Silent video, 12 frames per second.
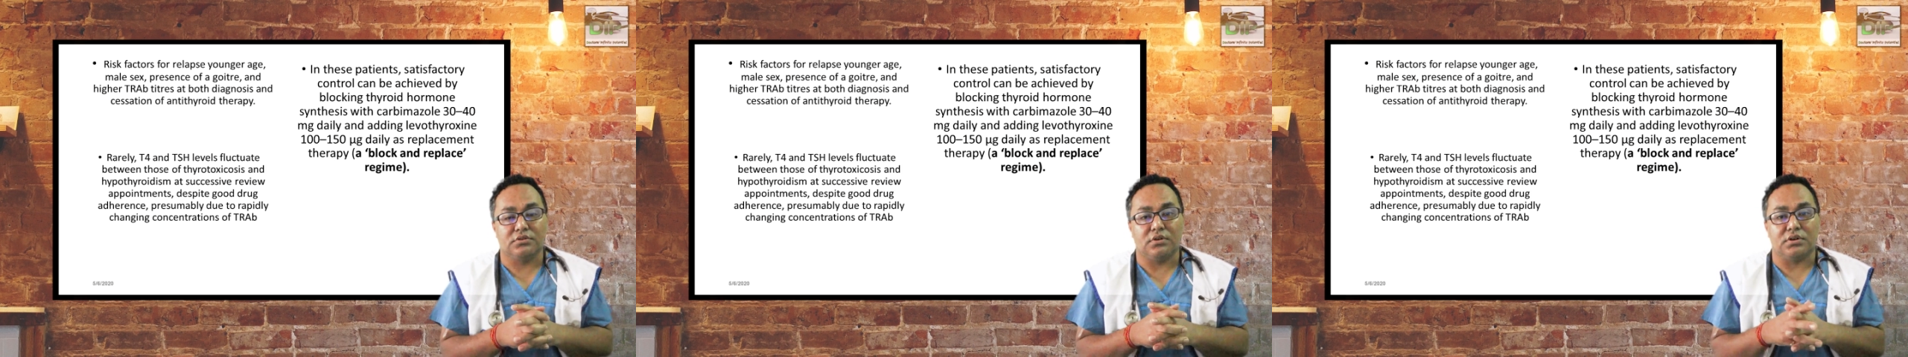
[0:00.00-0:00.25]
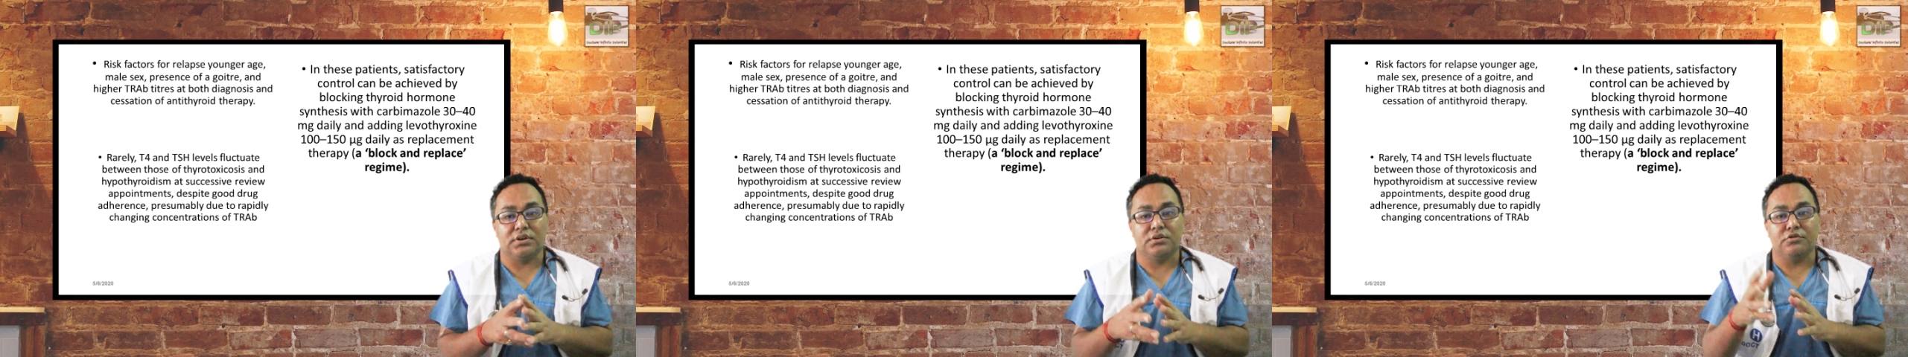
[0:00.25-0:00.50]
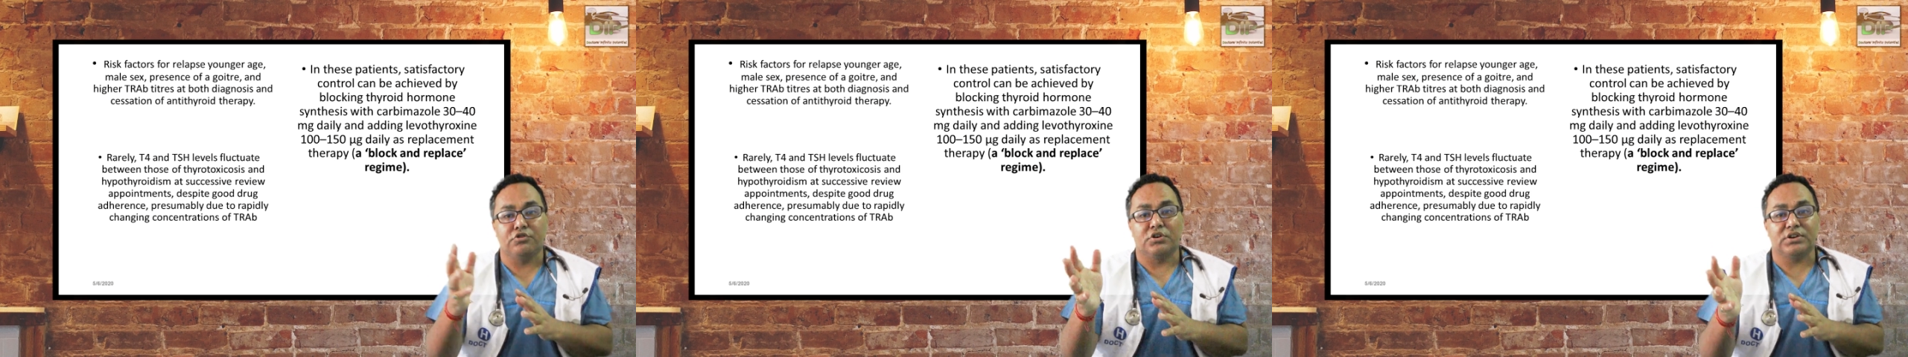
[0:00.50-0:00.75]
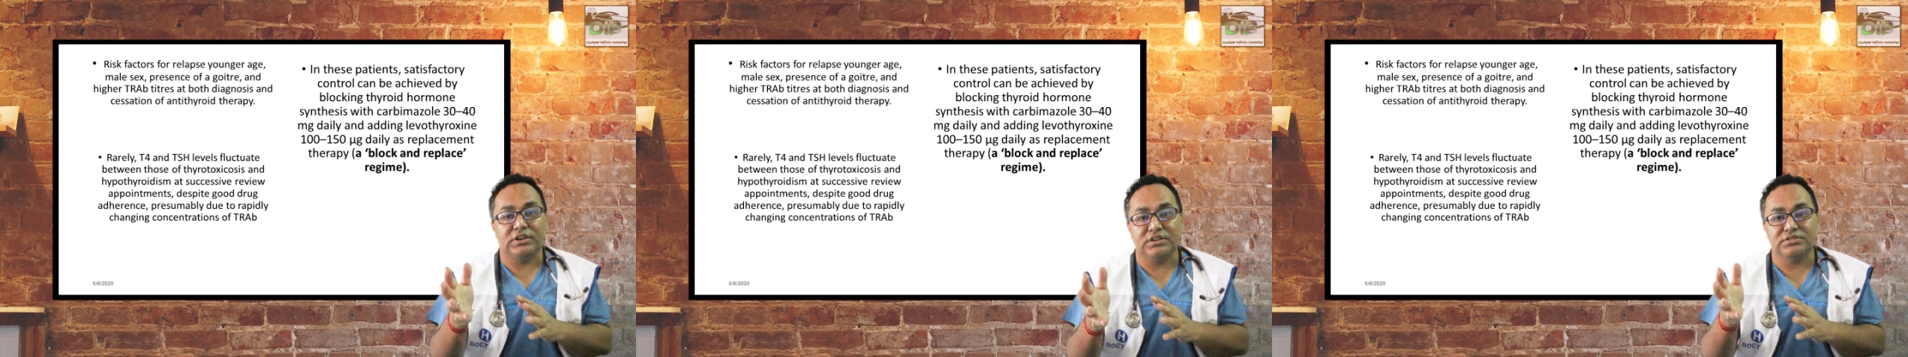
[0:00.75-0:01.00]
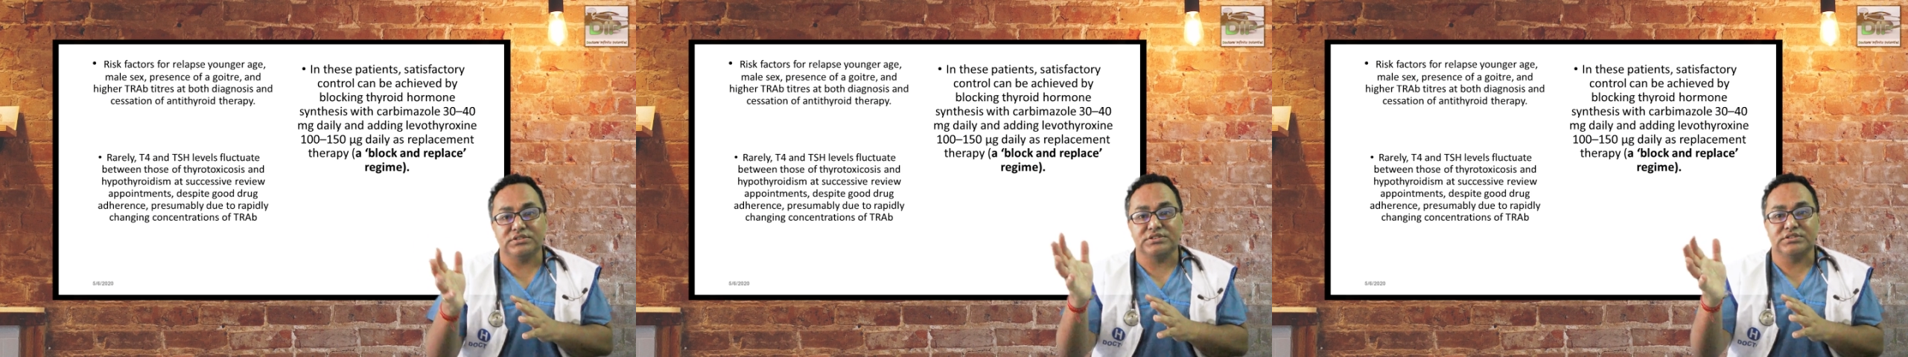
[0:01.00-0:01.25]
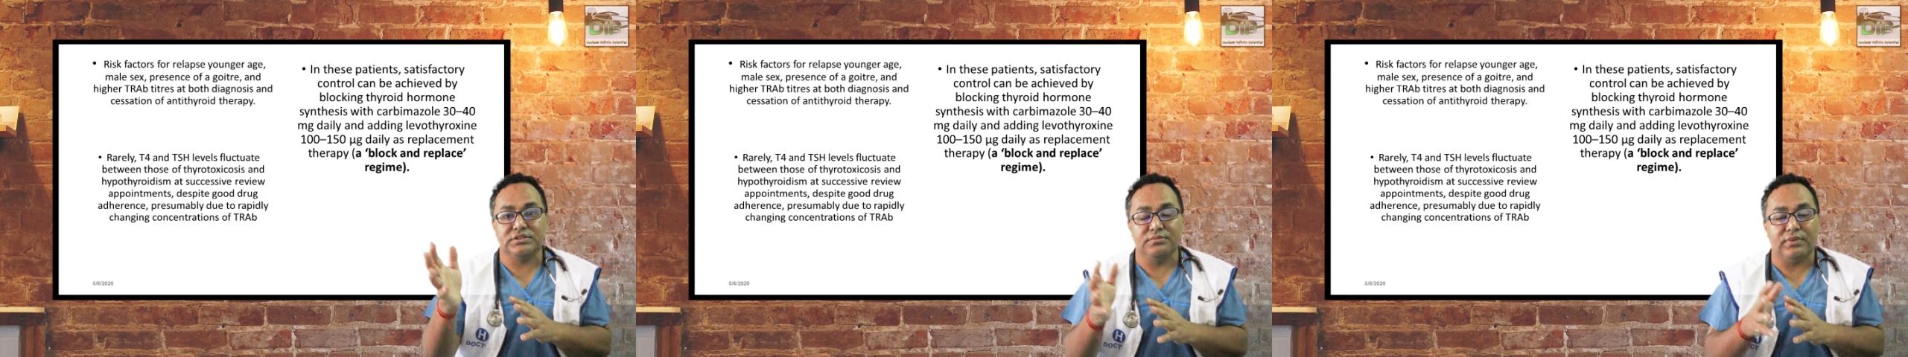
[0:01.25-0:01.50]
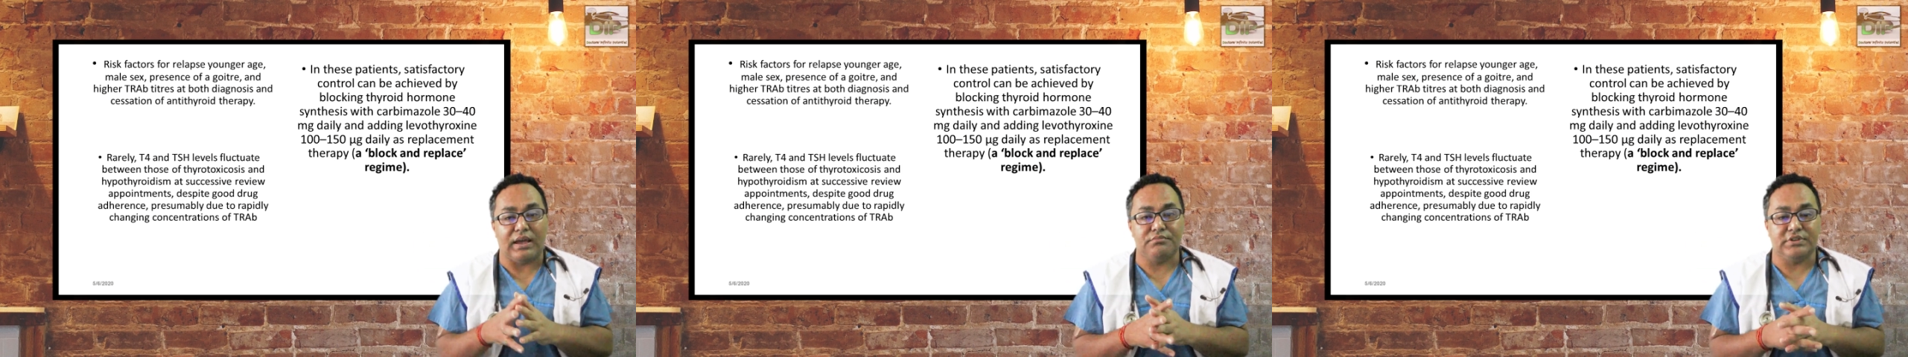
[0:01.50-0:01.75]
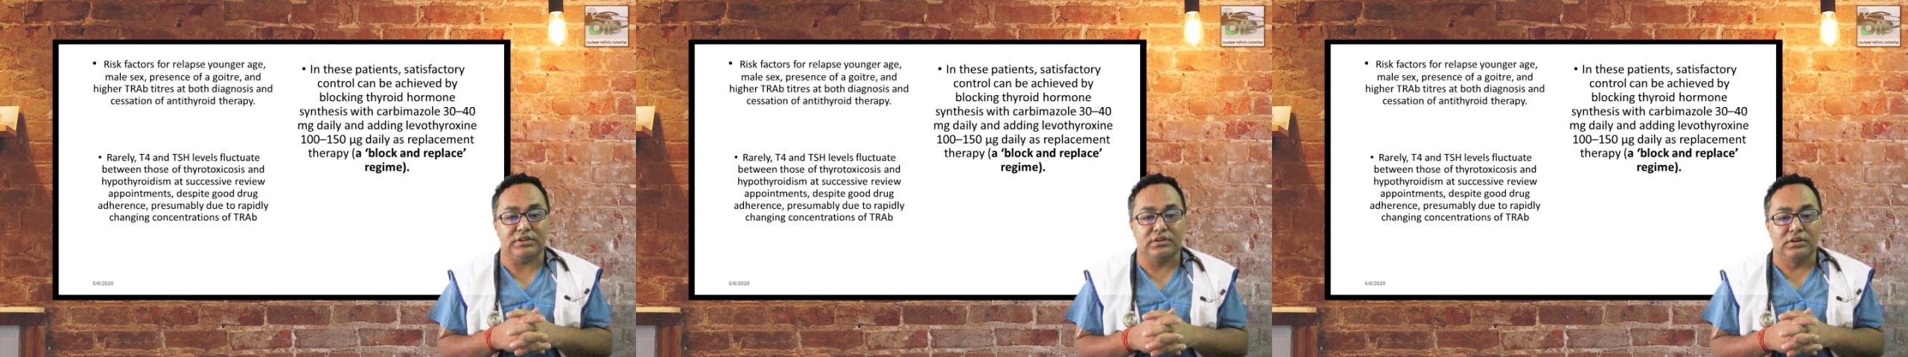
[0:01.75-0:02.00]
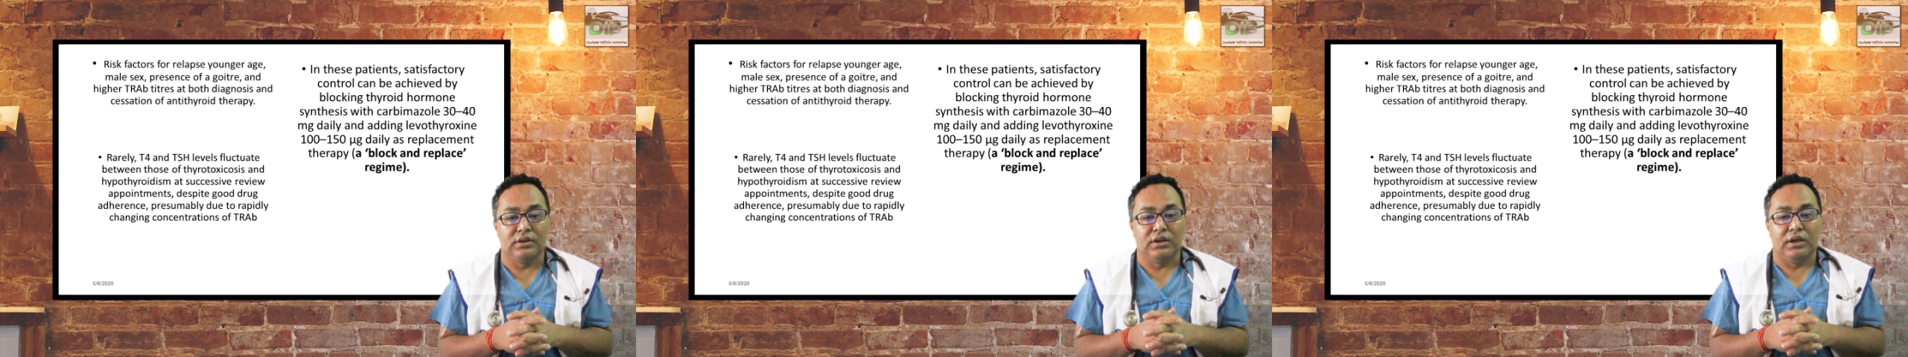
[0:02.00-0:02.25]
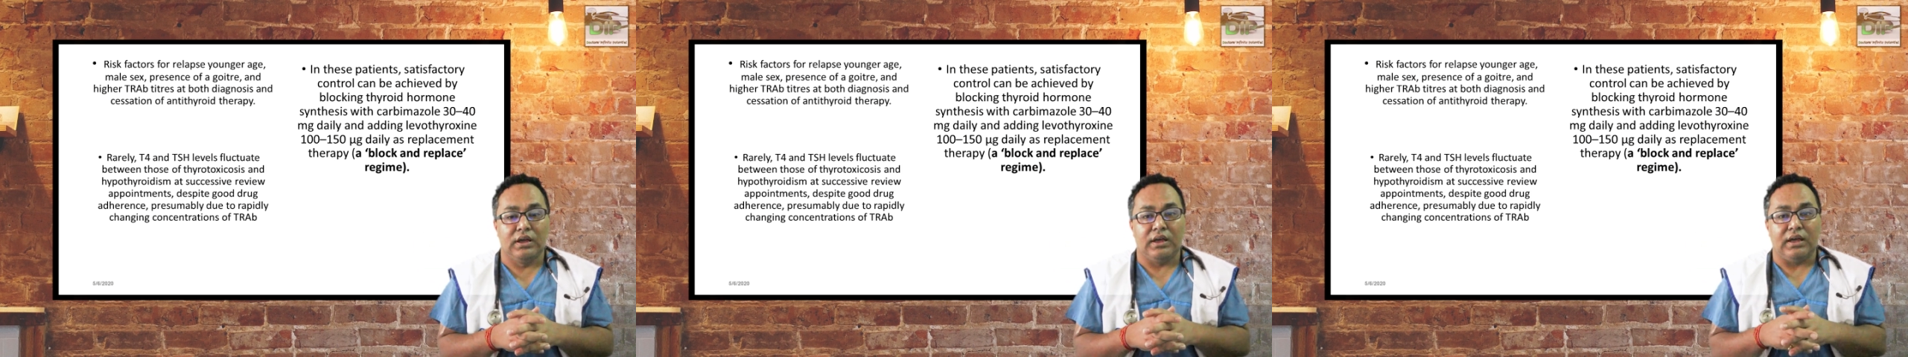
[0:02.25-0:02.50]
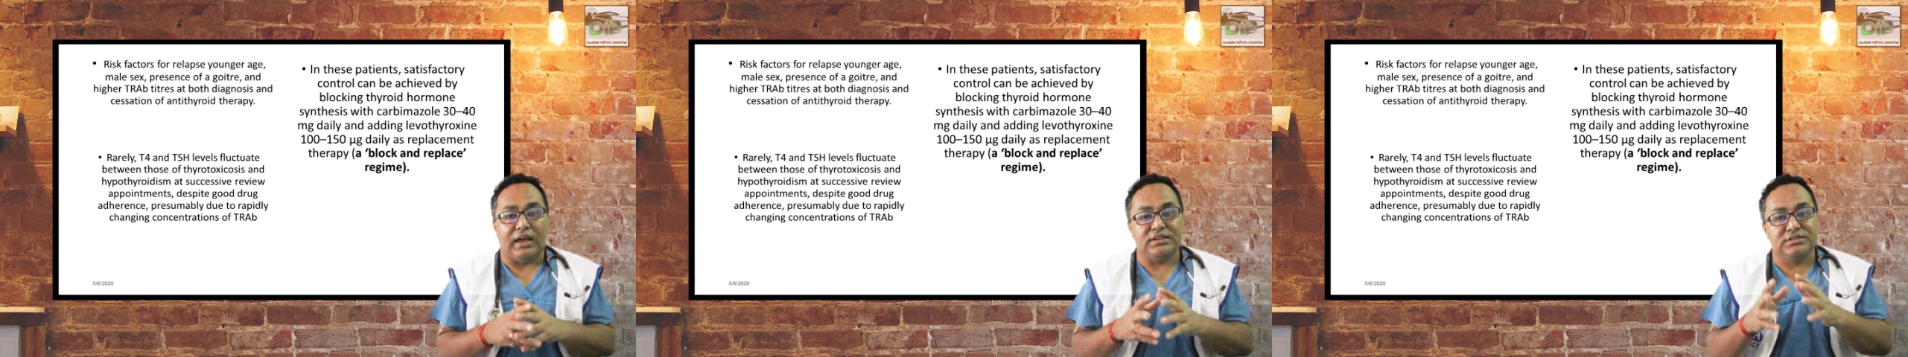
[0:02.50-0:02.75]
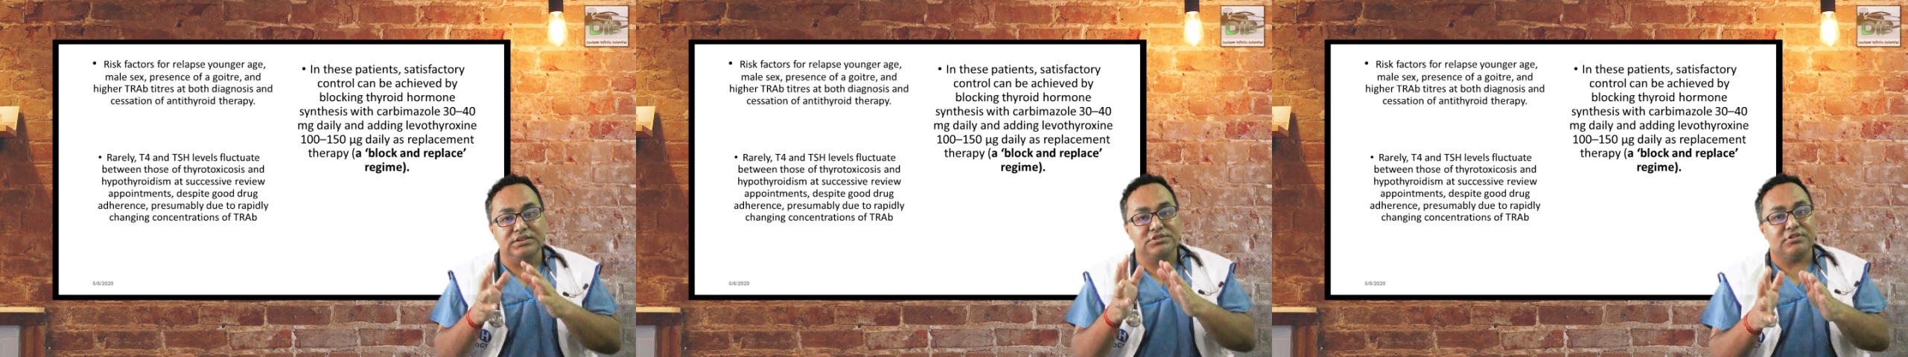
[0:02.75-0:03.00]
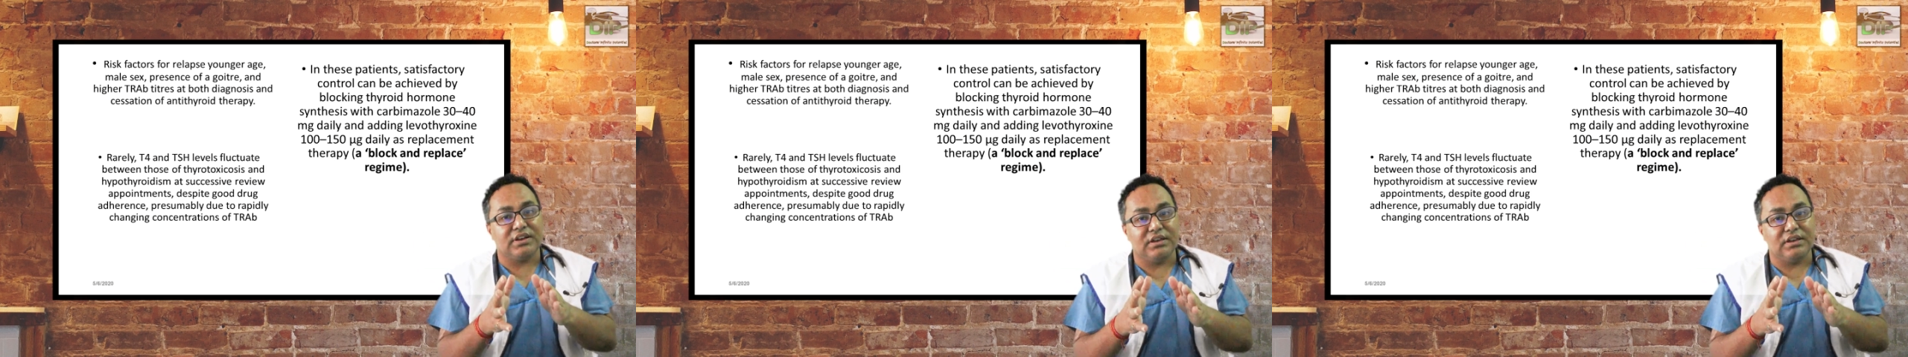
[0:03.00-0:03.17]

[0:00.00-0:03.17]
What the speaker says: 30 to 40, 60 mg. And since you are